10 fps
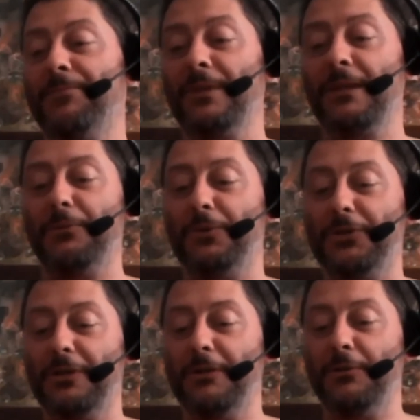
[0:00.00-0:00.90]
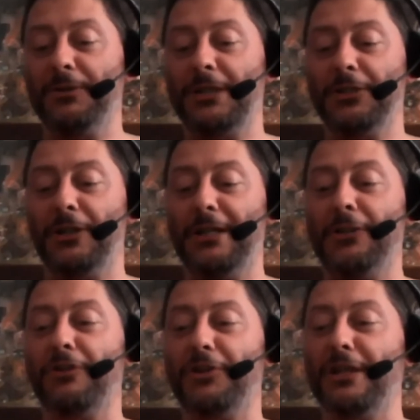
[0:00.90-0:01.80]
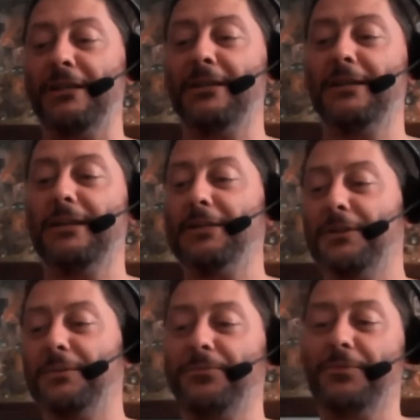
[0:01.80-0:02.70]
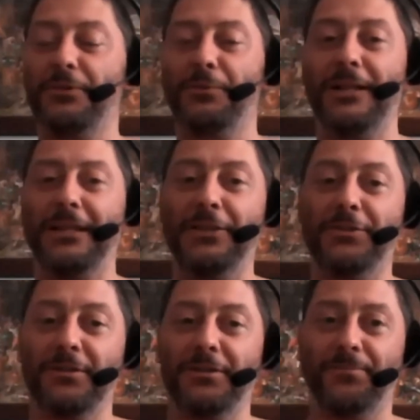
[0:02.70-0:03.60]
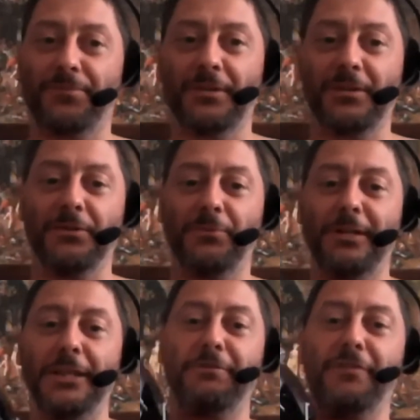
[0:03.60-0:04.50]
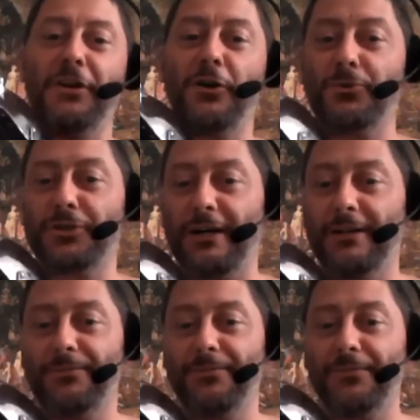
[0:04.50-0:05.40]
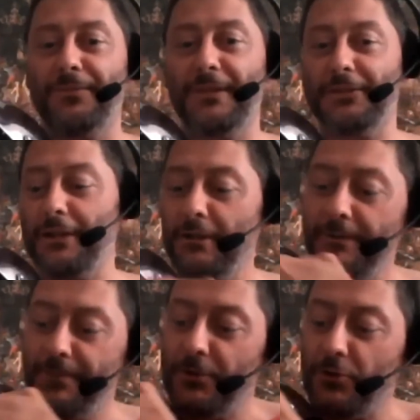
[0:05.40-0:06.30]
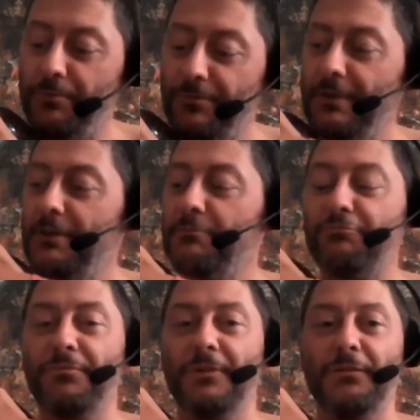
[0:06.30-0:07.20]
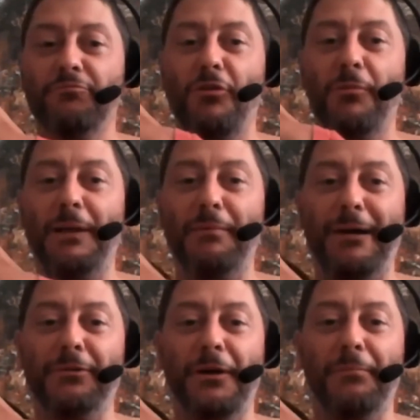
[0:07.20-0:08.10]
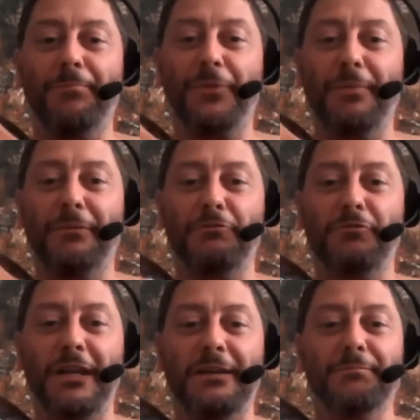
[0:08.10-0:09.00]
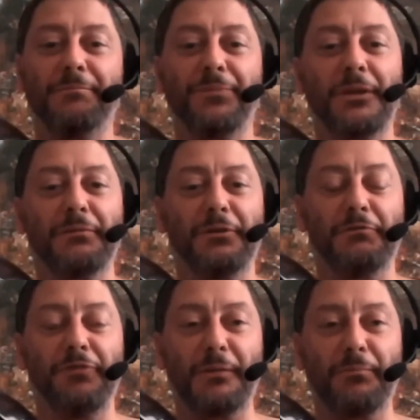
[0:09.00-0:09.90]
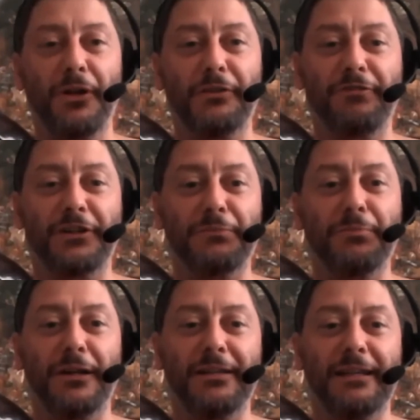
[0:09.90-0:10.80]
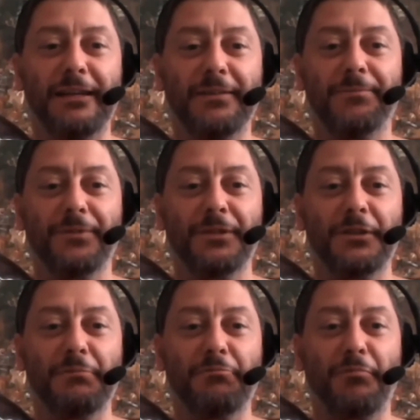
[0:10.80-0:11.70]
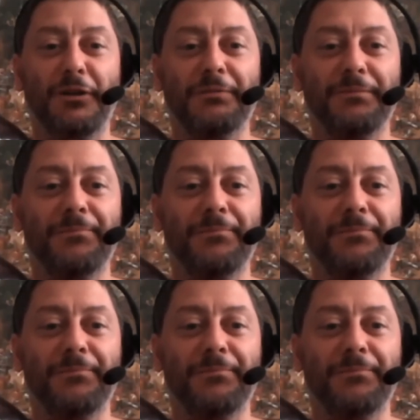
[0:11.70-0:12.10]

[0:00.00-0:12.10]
And what's actually kind of interesting is that where these rivet holes are is like sort of probably about the right point for actually putting the proper